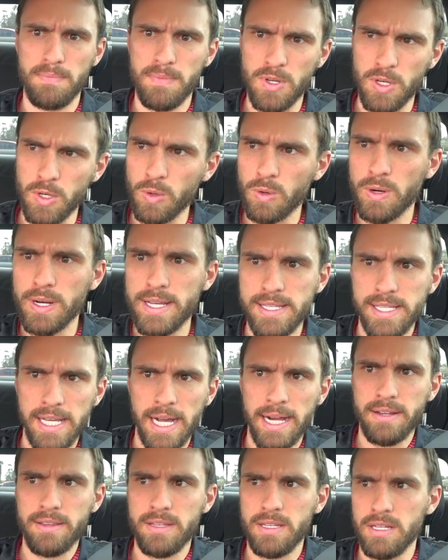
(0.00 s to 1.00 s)
noise
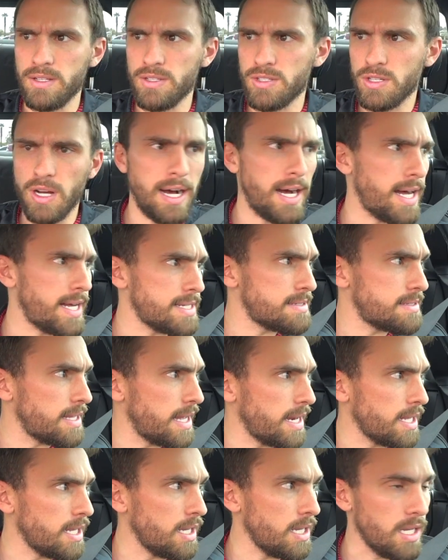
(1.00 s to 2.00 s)
out of the exhaust,
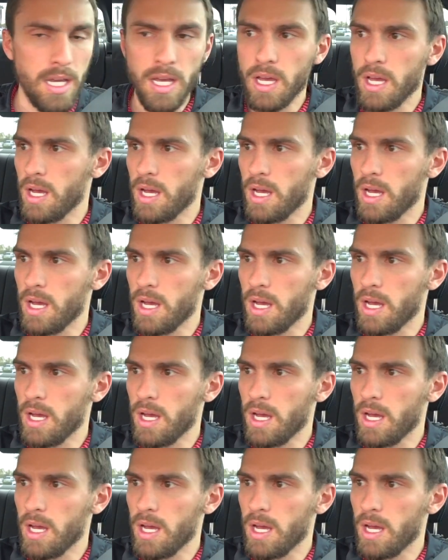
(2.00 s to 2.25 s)
any